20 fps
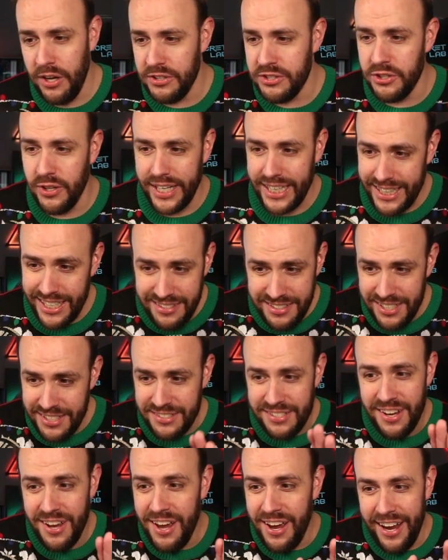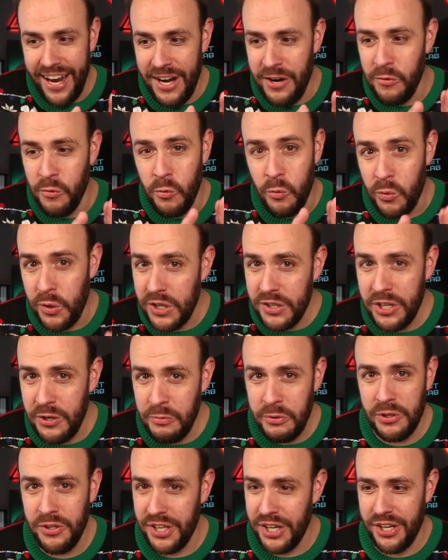So like, this is a really,
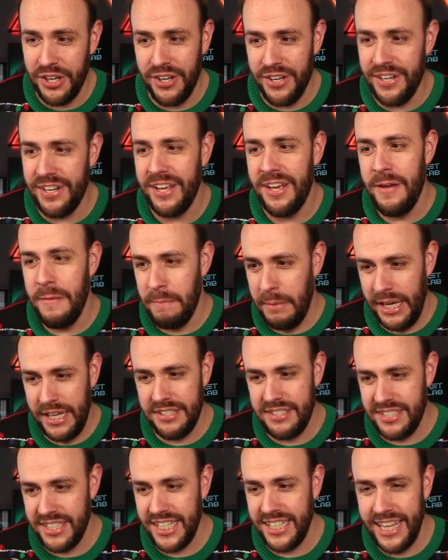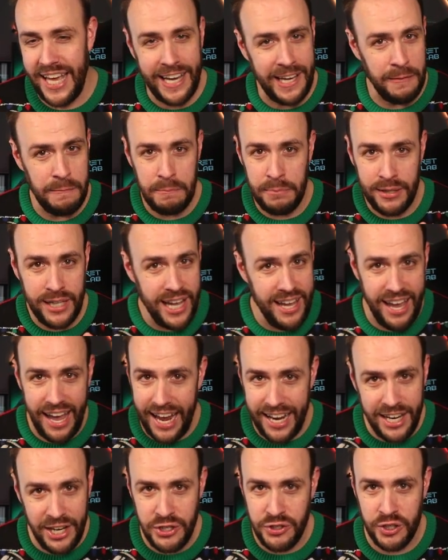really good PC that can play
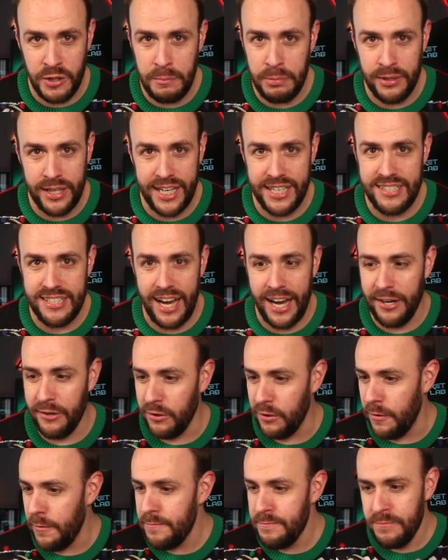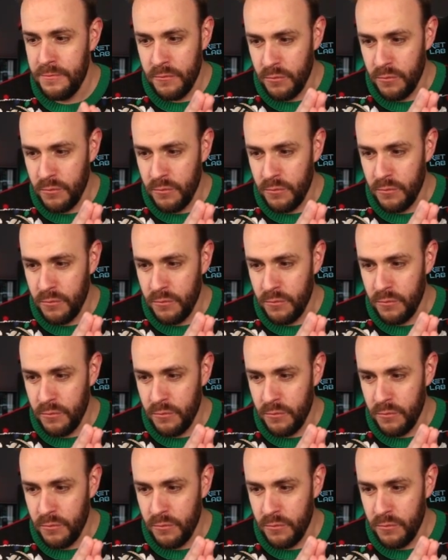any AAA title